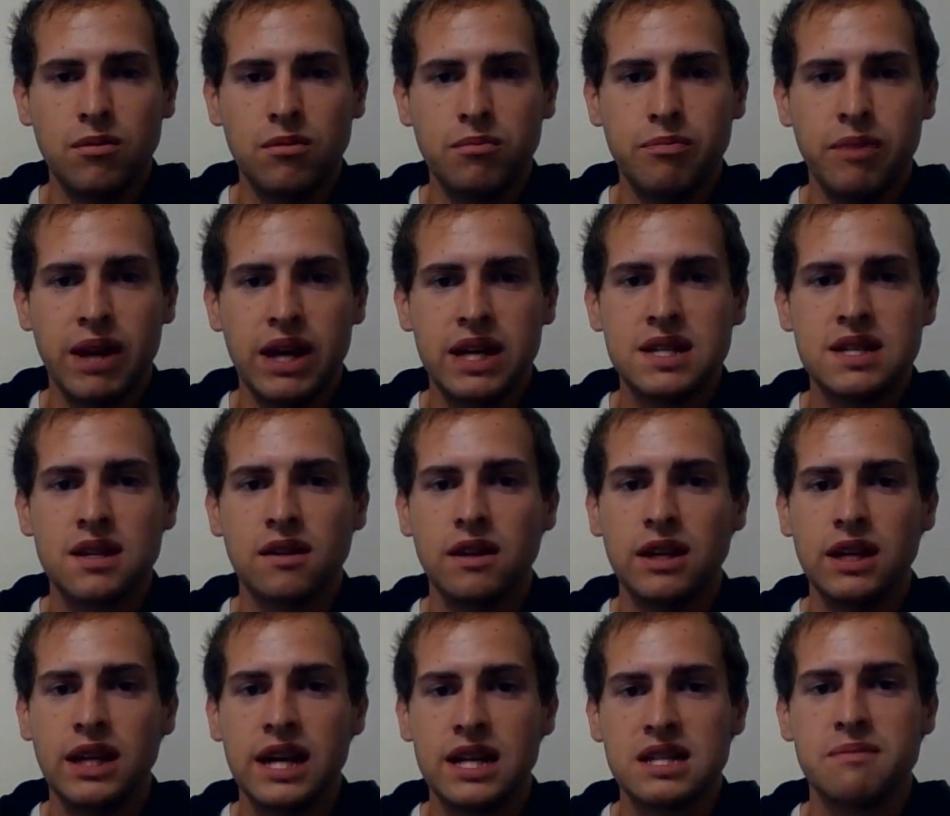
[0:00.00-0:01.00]
basically,
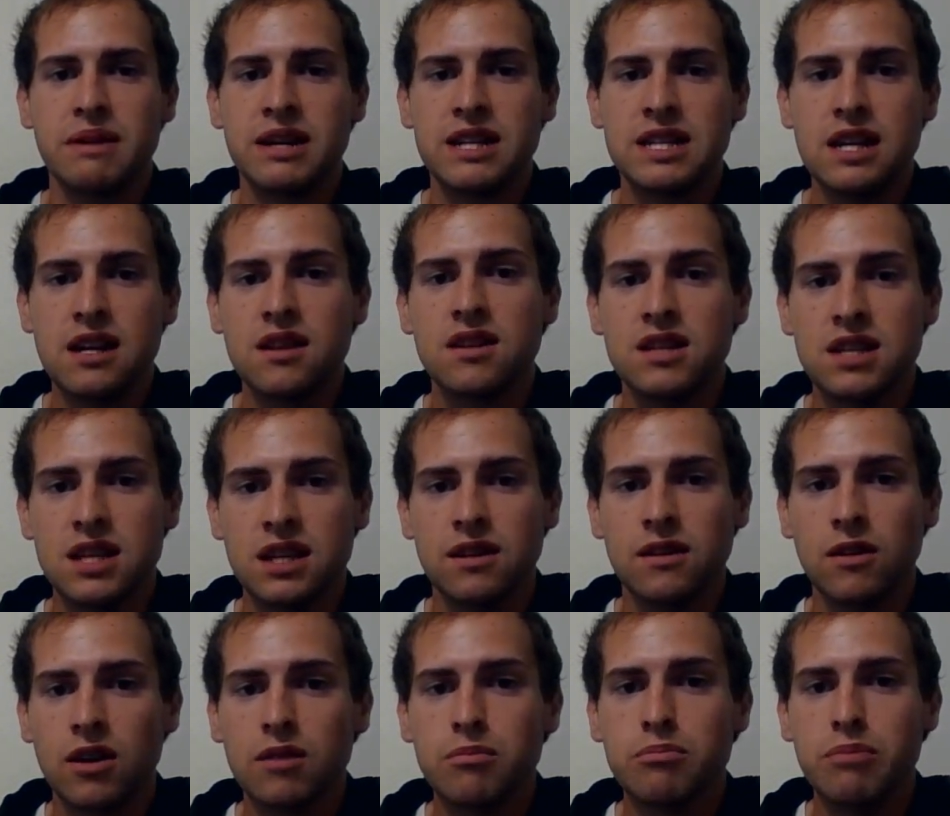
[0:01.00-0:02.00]
yes, my teeth did
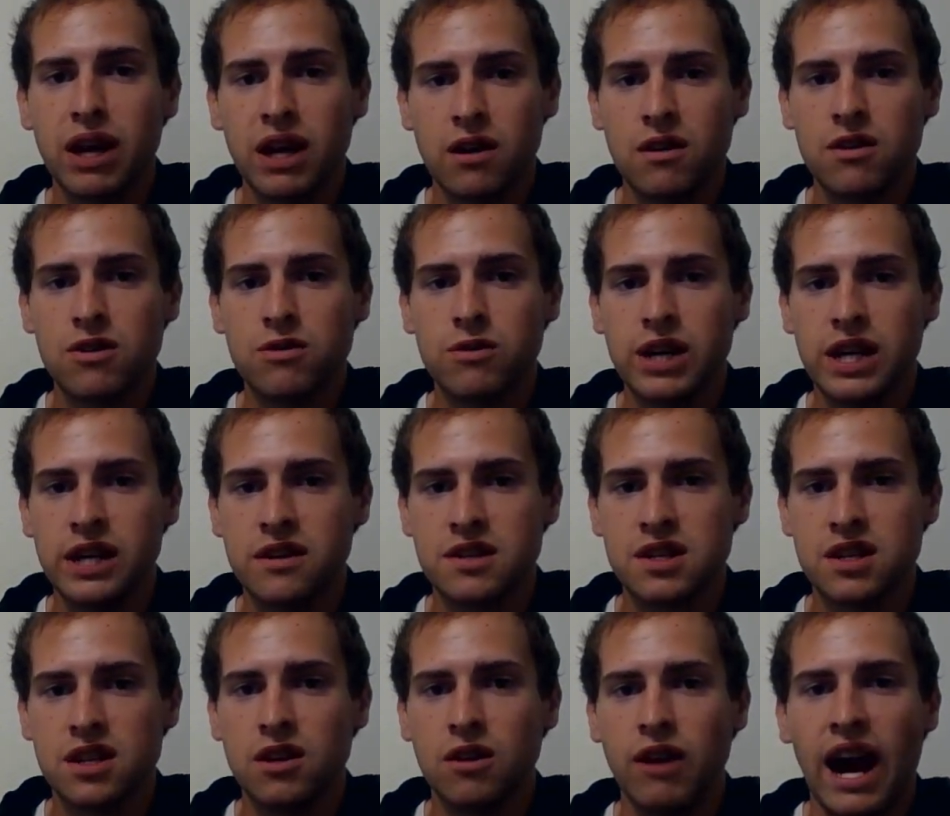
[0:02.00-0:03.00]
look better 3 years
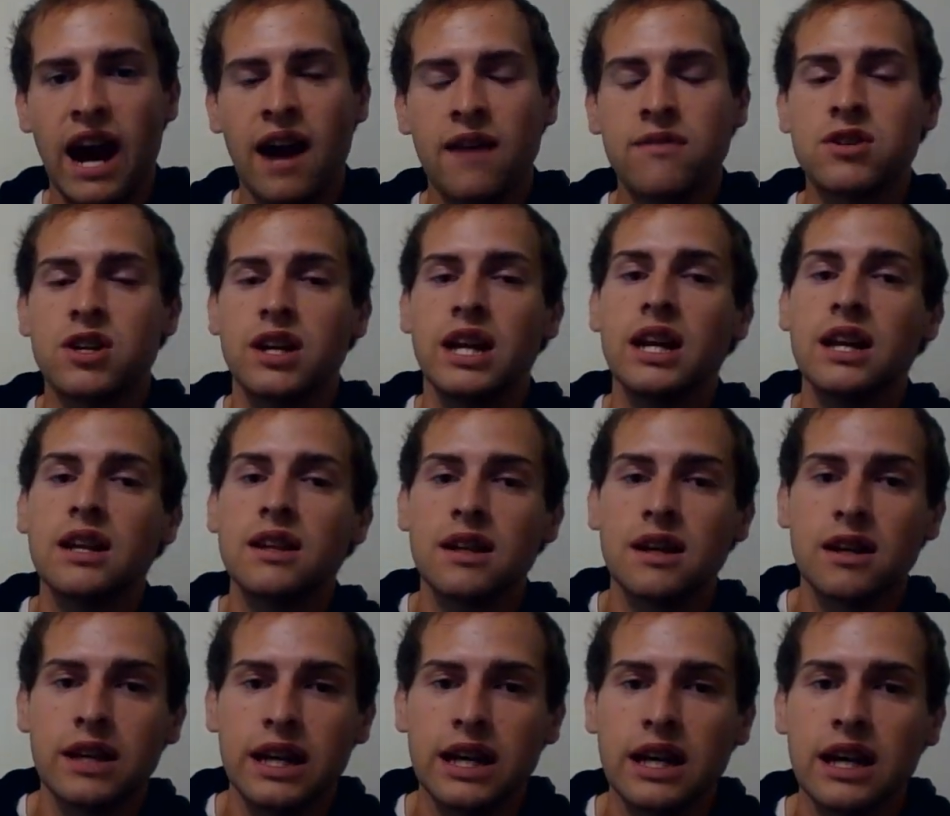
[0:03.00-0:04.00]
ago after getting the
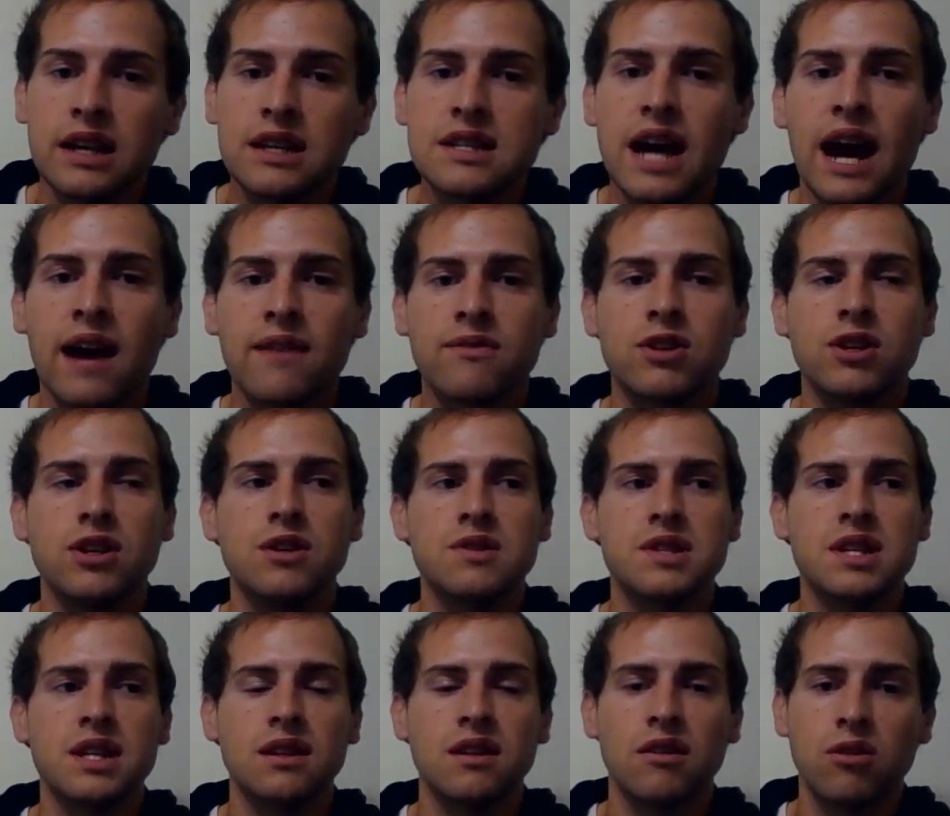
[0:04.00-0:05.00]
cleanings, after
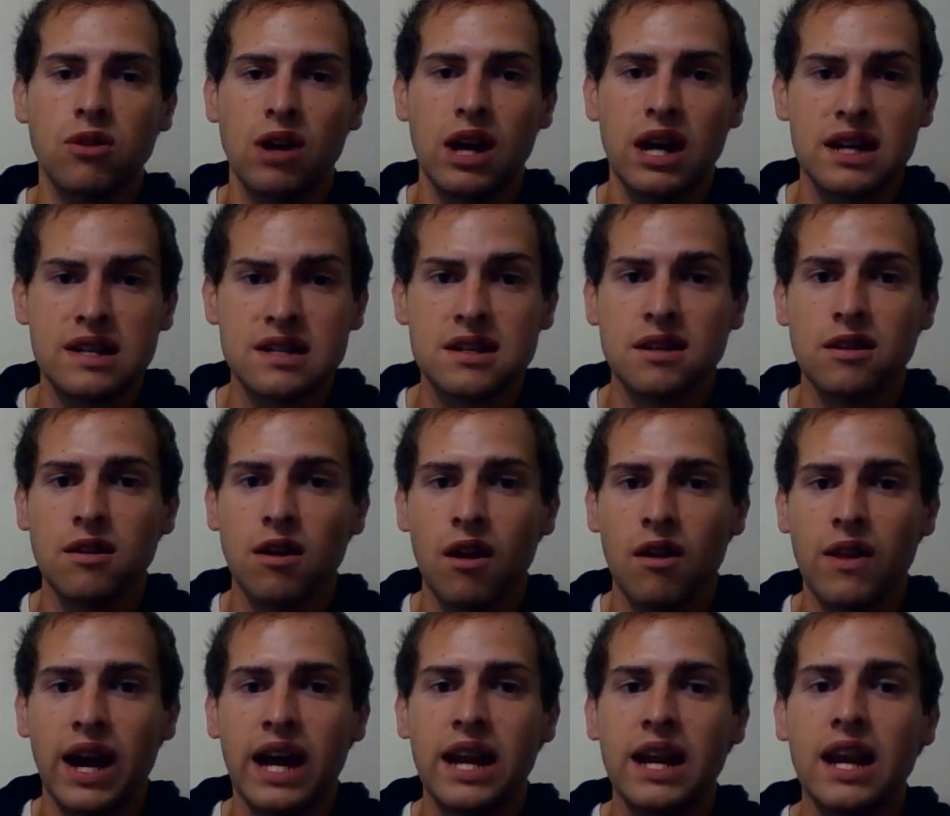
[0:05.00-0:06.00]
using Crest and all
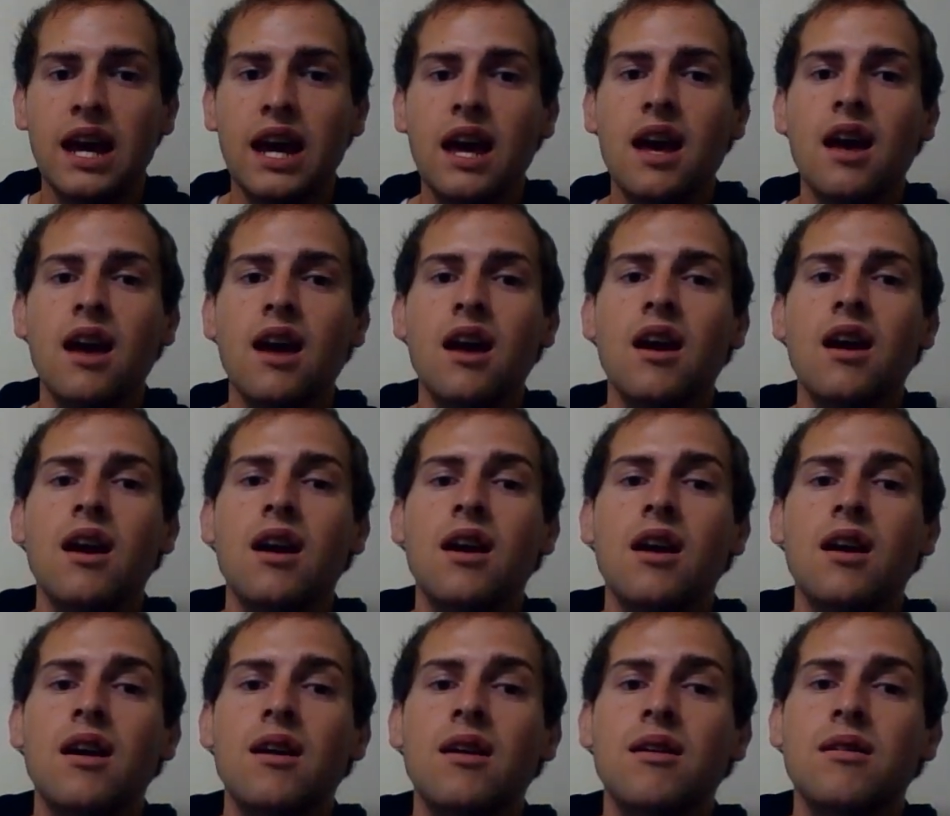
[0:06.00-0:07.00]
that.
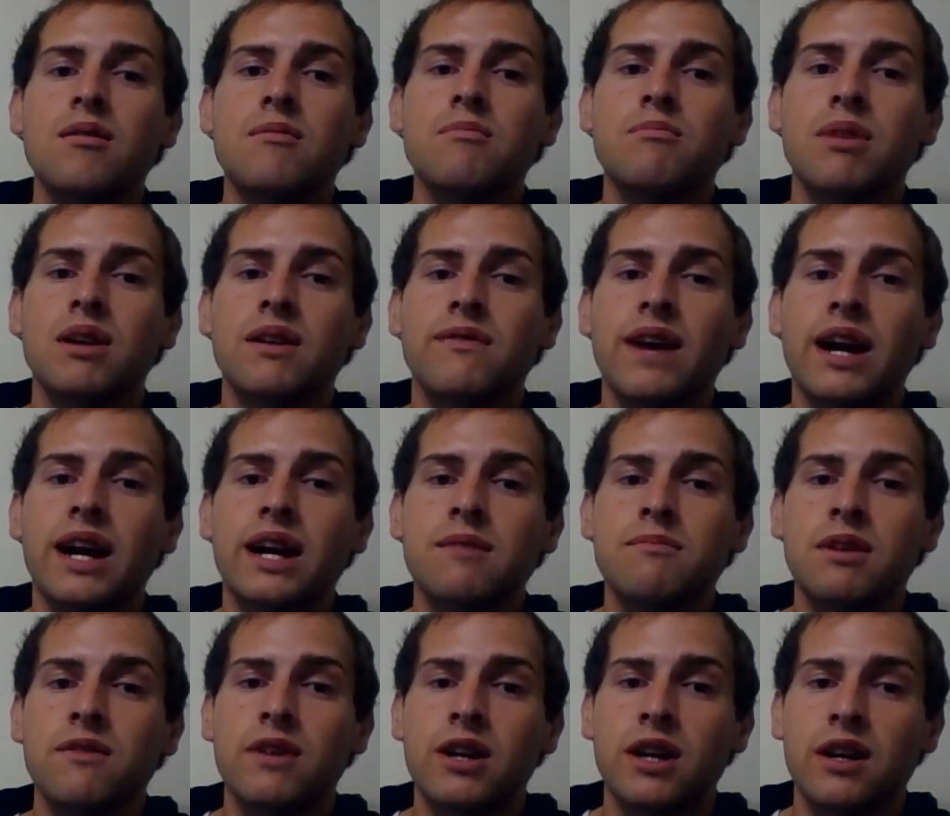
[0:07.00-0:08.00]
But if I can
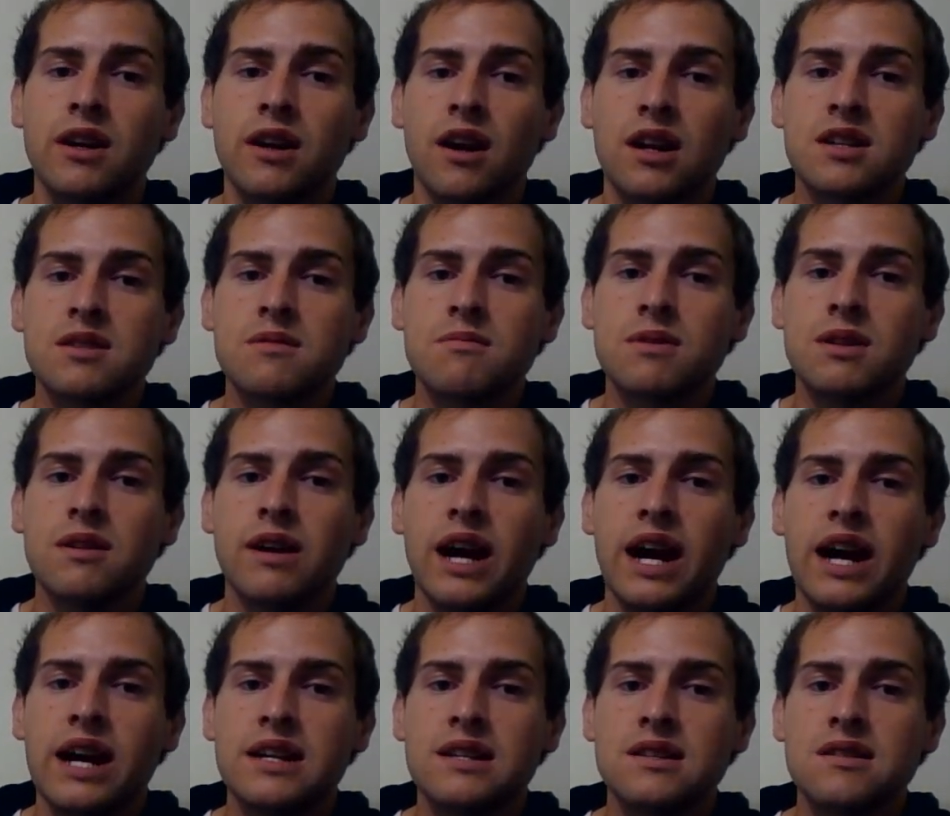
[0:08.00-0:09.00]
be very honest with you
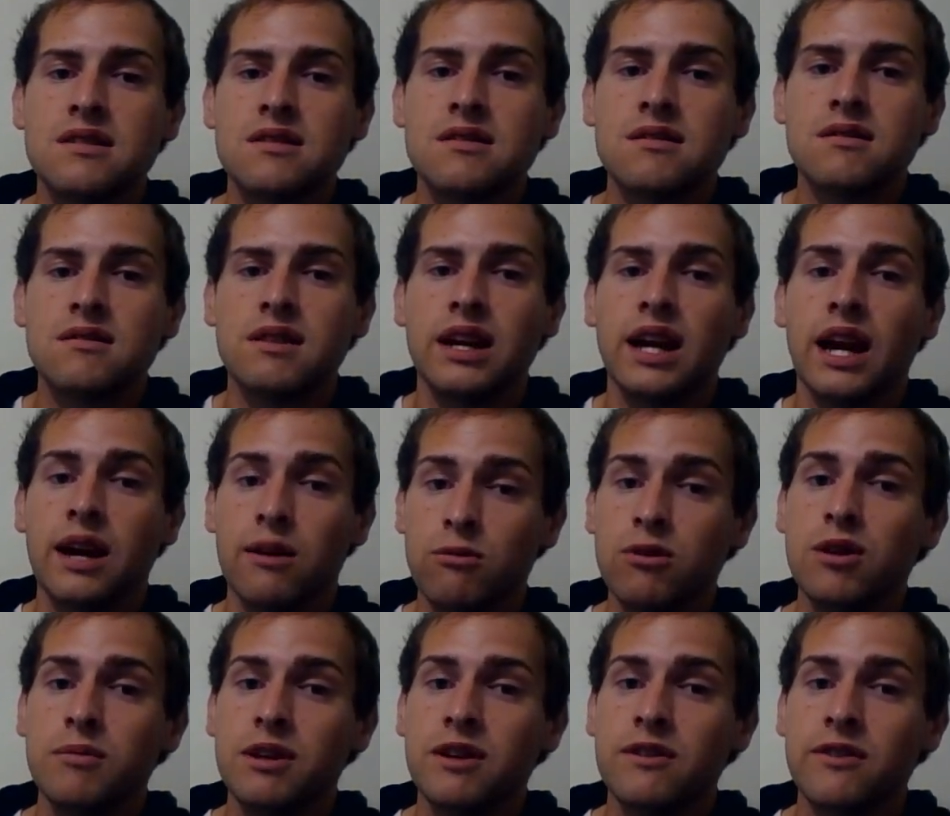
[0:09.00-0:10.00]
guys, and I
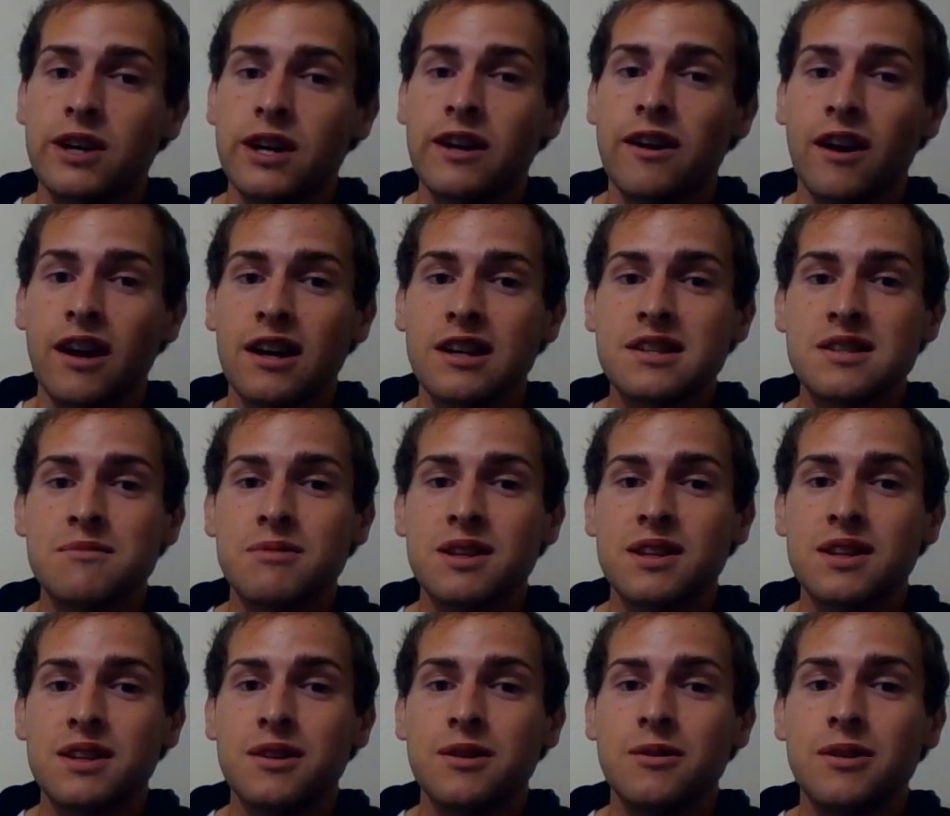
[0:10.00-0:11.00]
will be very honest with
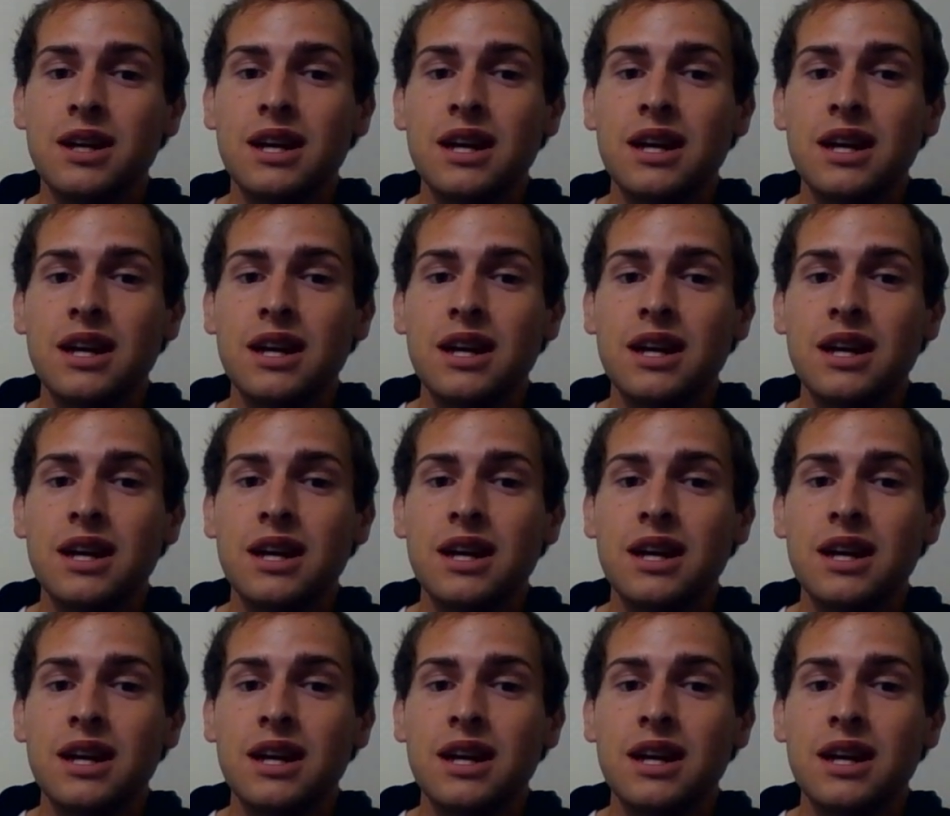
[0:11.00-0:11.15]
you,